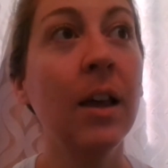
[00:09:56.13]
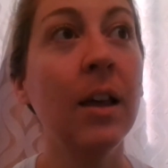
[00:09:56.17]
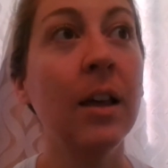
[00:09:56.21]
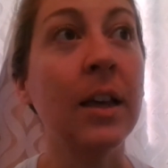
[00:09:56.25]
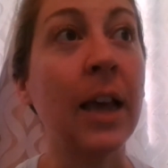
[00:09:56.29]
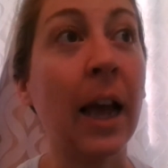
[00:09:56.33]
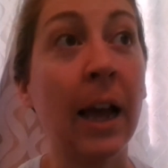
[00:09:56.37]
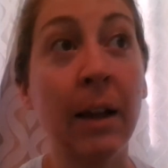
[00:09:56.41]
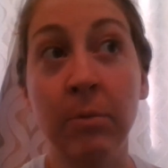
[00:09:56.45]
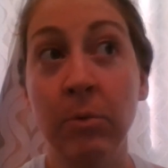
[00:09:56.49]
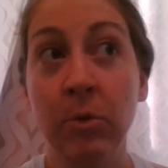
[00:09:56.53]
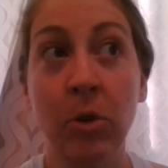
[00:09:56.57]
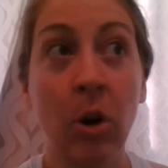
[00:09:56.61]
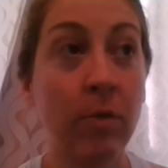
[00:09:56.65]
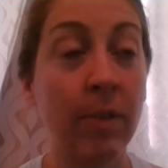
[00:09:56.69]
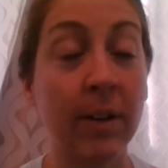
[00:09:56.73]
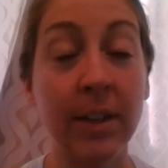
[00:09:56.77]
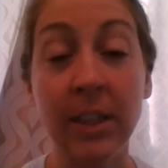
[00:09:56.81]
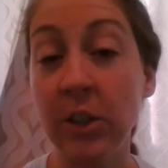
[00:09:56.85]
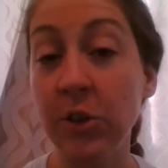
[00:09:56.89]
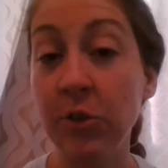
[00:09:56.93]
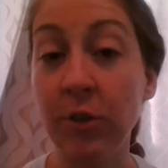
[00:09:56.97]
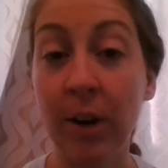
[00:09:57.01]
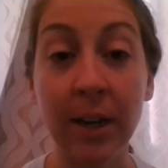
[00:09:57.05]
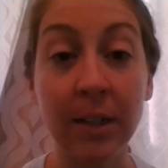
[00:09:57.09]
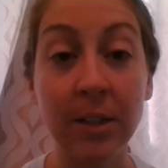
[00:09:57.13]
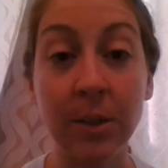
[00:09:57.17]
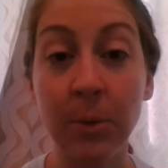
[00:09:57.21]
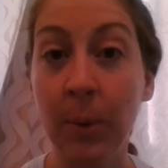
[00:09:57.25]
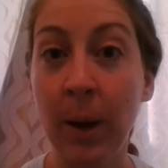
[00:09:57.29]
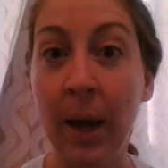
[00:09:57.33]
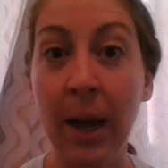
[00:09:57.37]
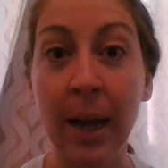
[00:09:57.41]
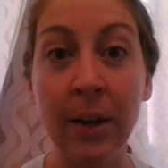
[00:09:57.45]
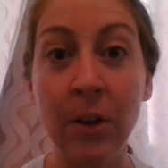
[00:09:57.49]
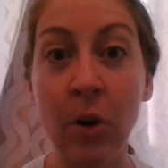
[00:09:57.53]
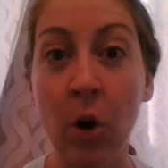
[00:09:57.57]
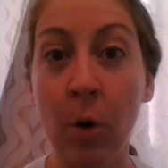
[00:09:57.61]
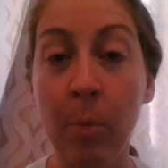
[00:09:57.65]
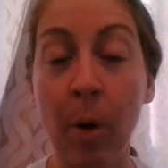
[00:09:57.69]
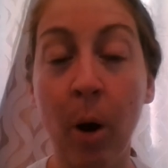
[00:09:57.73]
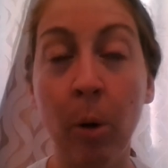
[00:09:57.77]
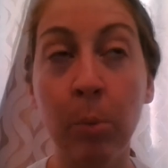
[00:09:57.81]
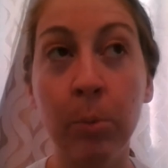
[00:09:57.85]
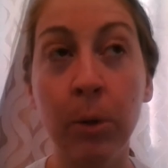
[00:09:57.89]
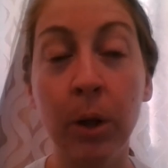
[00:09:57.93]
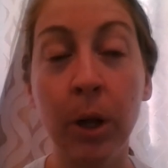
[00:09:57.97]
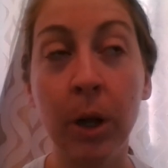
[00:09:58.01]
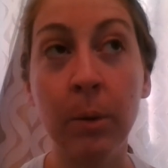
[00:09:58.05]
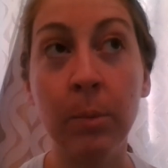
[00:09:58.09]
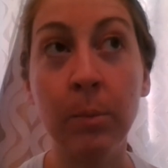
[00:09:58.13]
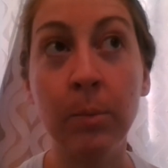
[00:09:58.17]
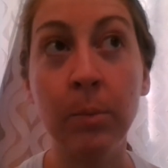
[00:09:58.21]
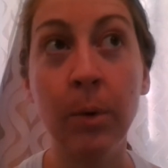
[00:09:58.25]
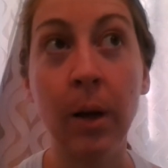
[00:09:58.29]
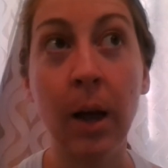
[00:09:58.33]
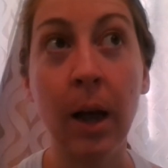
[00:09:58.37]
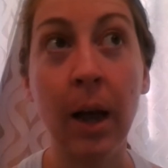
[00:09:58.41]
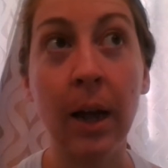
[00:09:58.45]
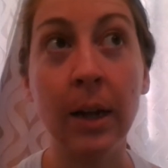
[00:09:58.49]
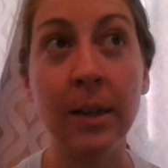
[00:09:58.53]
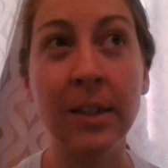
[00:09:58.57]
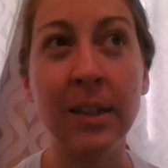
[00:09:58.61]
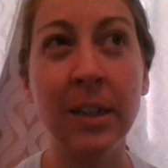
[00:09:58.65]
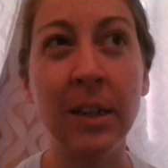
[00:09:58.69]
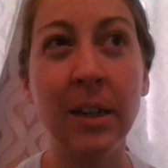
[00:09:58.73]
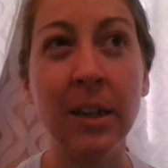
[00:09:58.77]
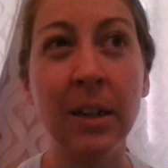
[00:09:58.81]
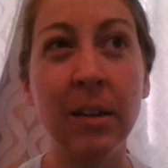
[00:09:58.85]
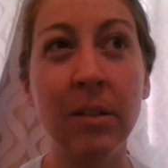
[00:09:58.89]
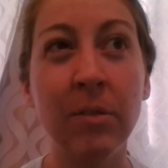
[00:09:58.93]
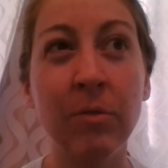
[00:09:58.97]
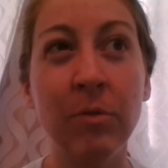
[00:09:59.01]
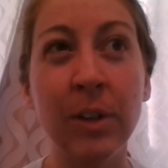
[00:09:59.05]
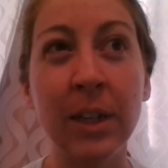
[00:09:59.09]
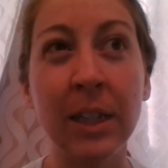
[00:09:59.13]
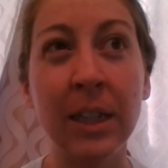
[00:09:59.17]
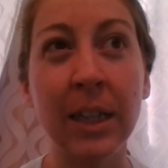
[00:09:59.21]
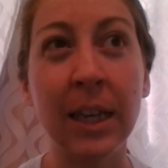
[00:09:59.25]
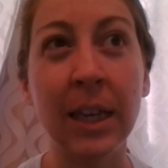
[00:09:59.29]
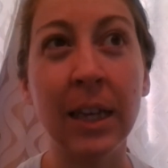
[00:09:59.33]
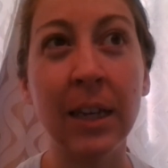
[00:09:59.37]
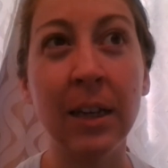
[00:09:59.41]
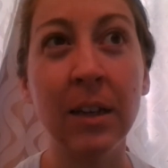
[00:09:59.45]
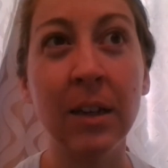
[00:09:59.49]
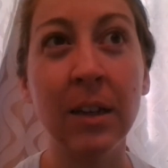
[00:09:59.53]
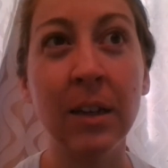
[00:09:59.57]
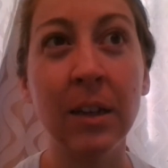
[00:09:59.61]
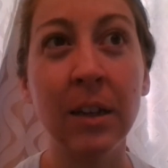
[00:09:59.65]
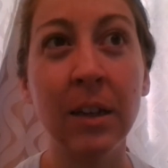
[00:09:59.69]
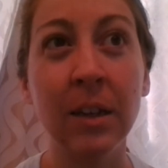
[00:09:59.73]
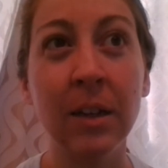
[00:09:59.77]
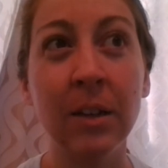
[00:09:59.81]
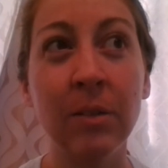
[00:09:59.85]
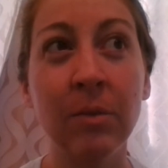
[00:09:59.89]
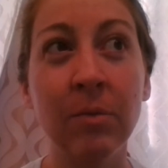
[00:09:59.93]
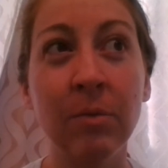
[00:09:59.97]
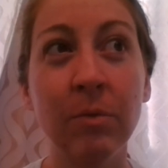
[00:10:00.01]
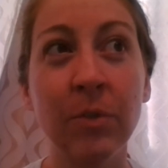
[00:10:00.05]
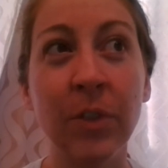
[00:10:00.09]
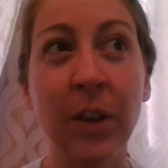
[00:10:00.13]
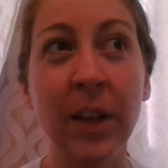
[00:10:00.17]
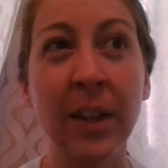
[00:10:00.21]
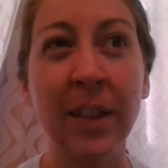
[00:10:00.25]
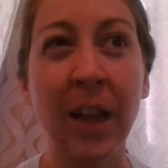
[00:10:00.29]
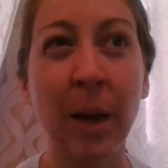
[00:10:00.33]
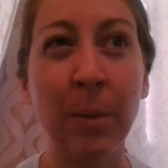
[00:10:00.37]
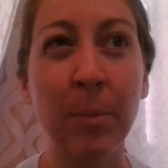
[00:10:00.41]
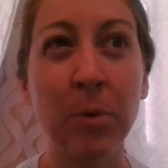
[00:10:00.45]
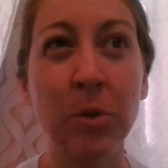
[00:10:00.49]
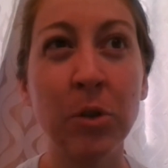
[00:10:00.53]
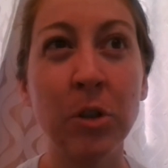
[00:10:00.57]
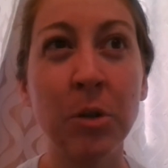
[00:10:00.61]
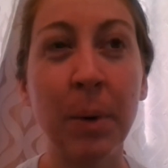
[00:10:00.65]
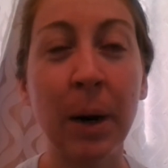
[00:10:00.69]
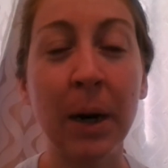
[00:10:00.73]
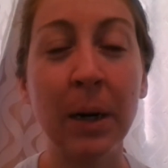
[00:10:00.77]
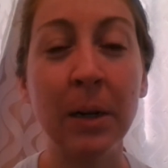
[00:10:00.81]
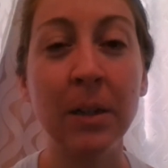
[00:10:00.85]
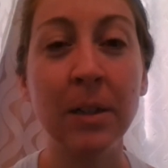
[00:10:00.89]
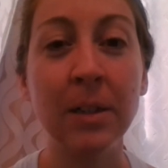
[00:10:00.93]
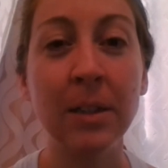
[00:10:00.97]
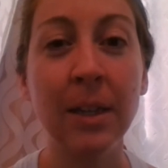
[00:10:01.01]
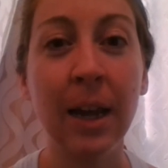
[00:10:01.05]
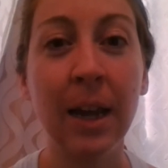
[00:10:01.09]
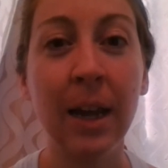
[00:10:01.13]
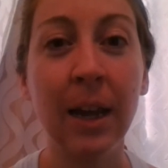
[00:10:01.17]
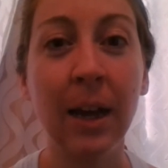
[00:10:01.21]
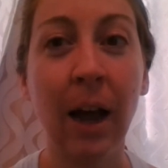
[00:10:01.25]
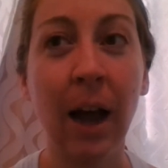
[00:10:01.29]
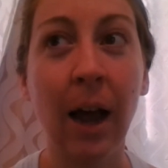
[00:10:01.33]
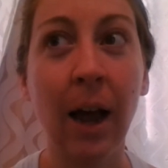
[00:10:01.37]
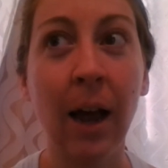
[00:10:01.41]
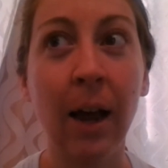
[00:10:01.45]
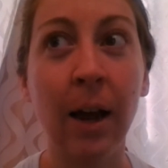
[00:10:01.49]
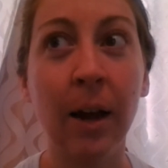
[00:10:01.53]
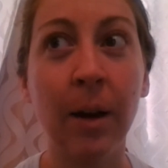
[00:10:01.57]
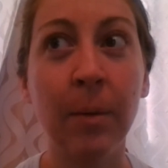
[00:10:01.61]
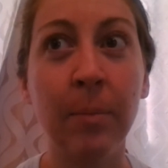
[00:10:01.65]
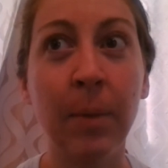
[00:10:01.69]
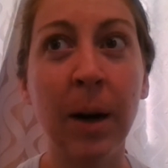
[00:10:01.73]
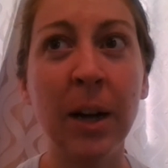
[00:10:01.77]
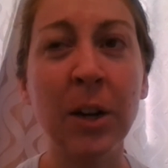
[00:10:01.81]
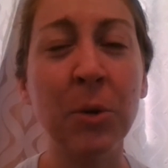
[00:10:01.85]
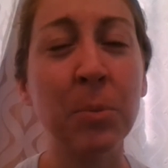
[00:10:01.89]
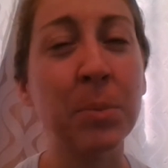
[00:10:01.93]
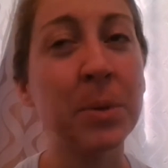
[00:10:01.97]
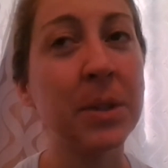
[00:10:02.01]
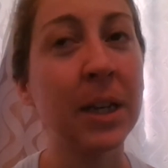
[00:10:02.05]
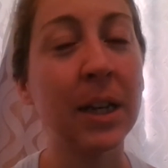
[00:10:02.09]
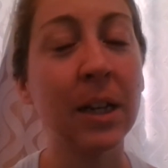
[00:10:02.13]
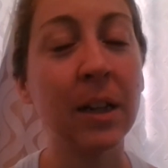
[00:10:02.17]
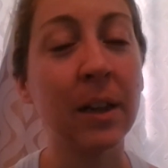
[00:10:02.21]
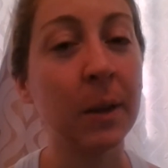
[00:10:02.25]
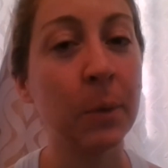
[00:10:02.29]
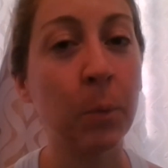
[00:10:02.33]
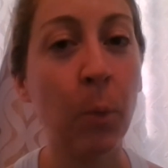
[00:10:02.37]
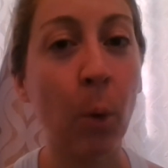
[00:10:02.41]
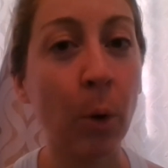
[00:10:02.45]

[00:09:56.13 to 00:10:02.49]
yeah, got ready straight away, no problem. I didn't really think that much about it. I don't particularly